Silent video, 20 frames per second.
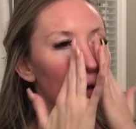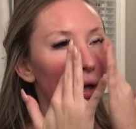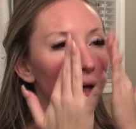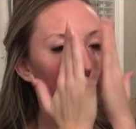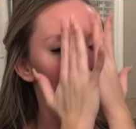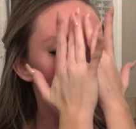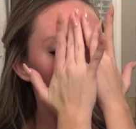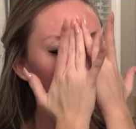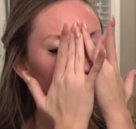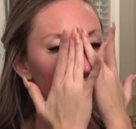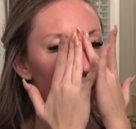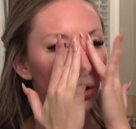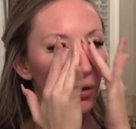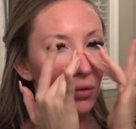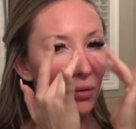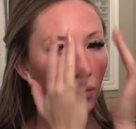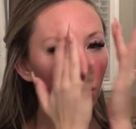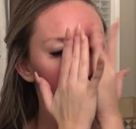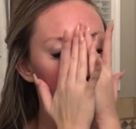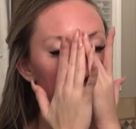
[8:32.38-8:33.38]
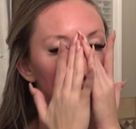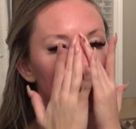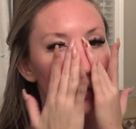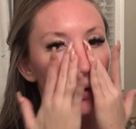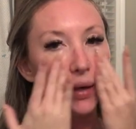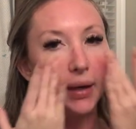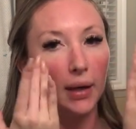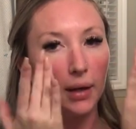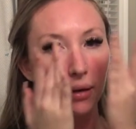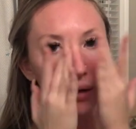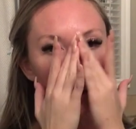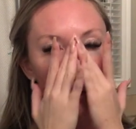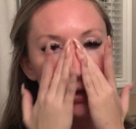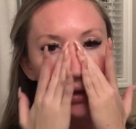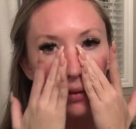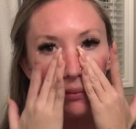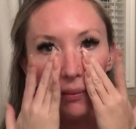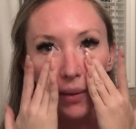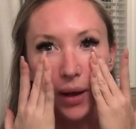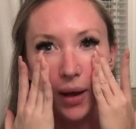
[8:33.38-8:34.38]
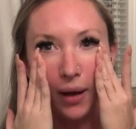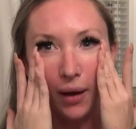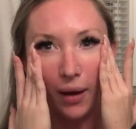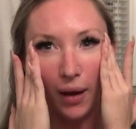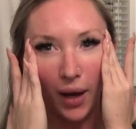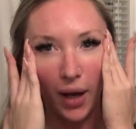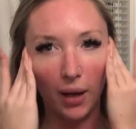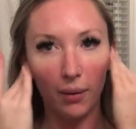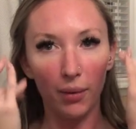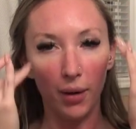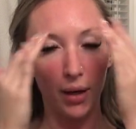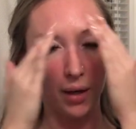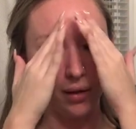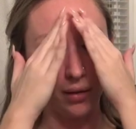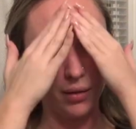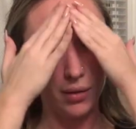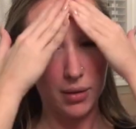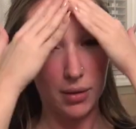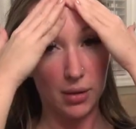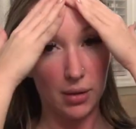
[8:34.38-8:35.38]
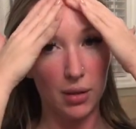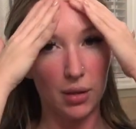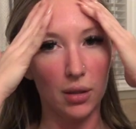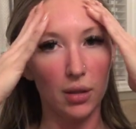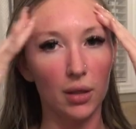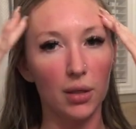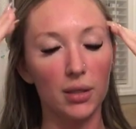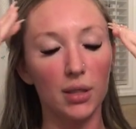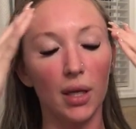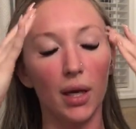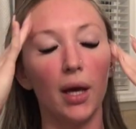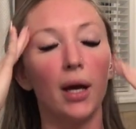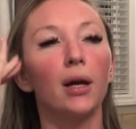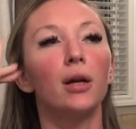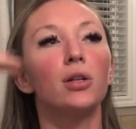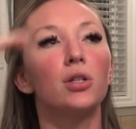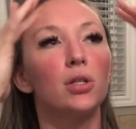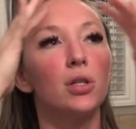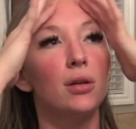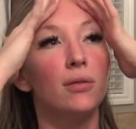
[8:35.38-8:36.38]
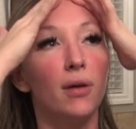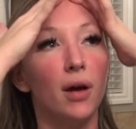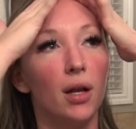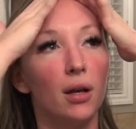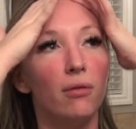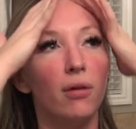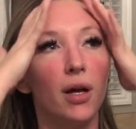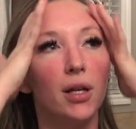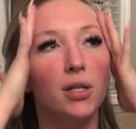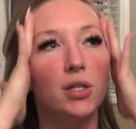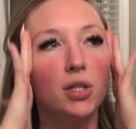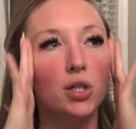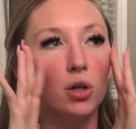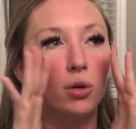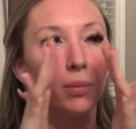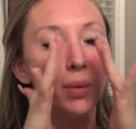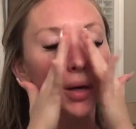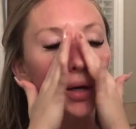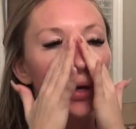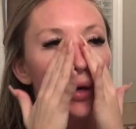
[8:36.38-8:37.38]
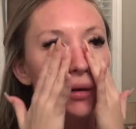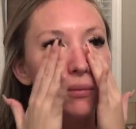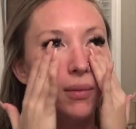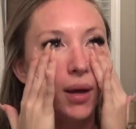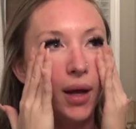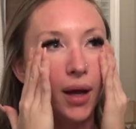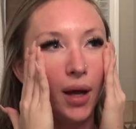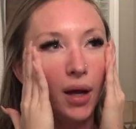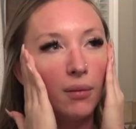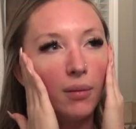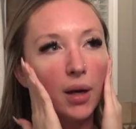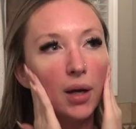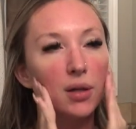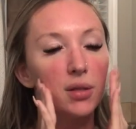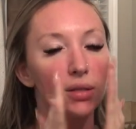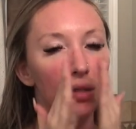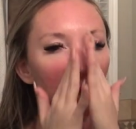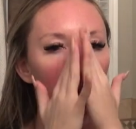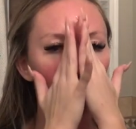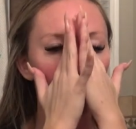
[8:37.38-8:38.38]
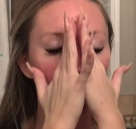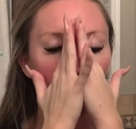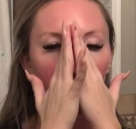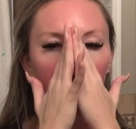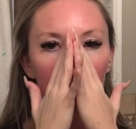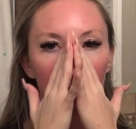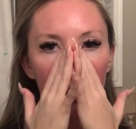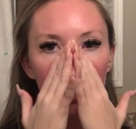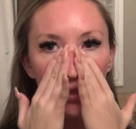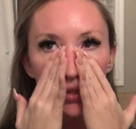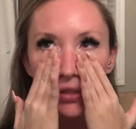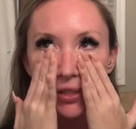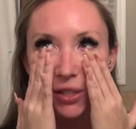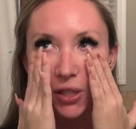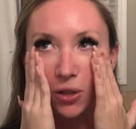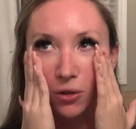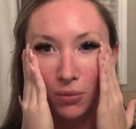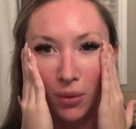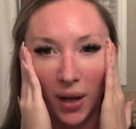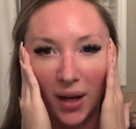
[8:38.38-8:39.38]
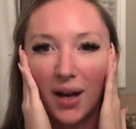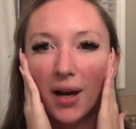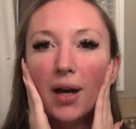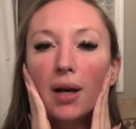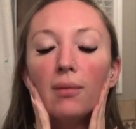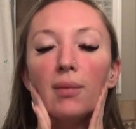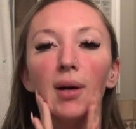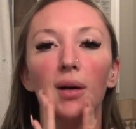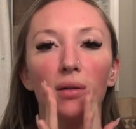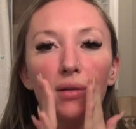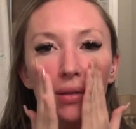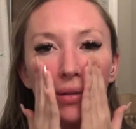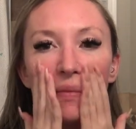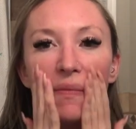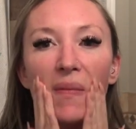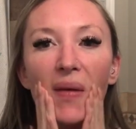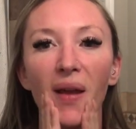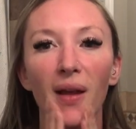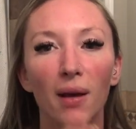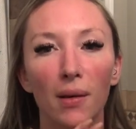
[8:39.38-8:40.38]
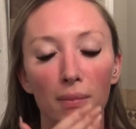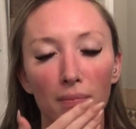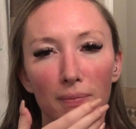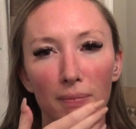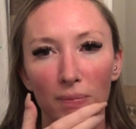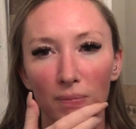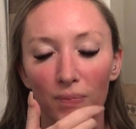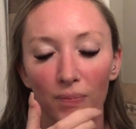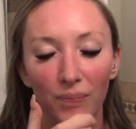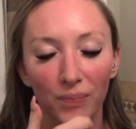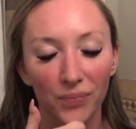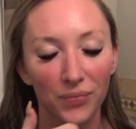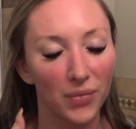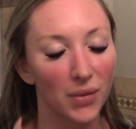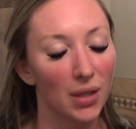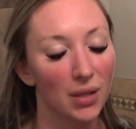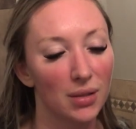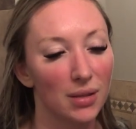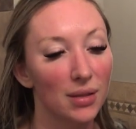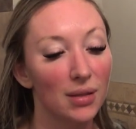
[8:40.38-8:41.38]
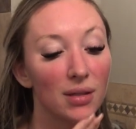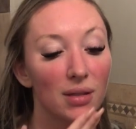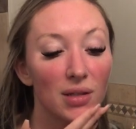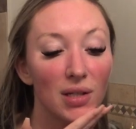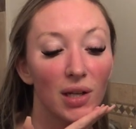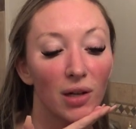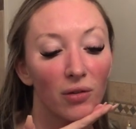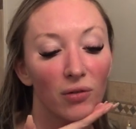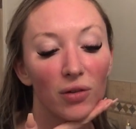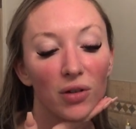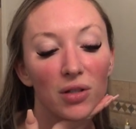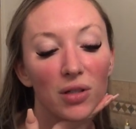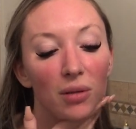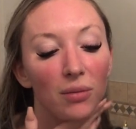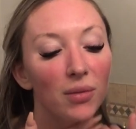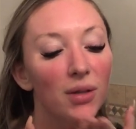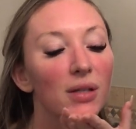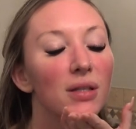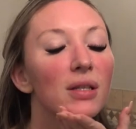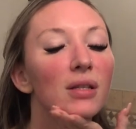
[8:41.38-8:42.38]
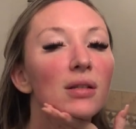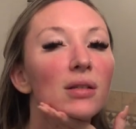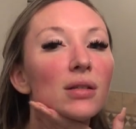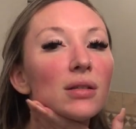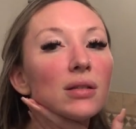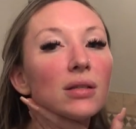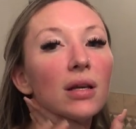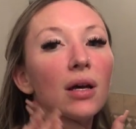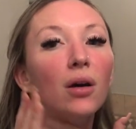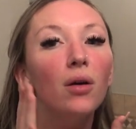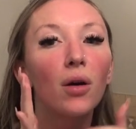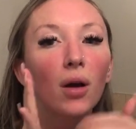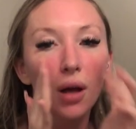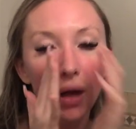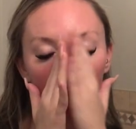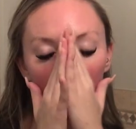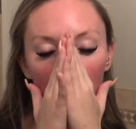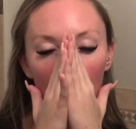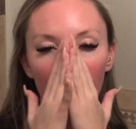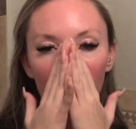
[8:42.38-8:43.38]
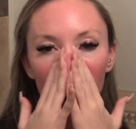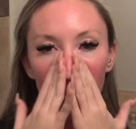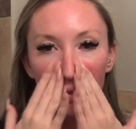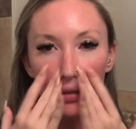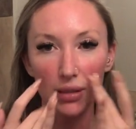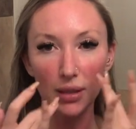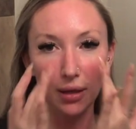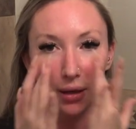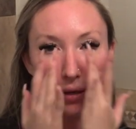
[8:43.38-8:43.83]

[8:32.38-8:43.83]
I don't put it in my eyebrows because I actually find if I do put it in my eyebrows then when I go to do my eyebrows the makeup doesn't stick for some reason so it's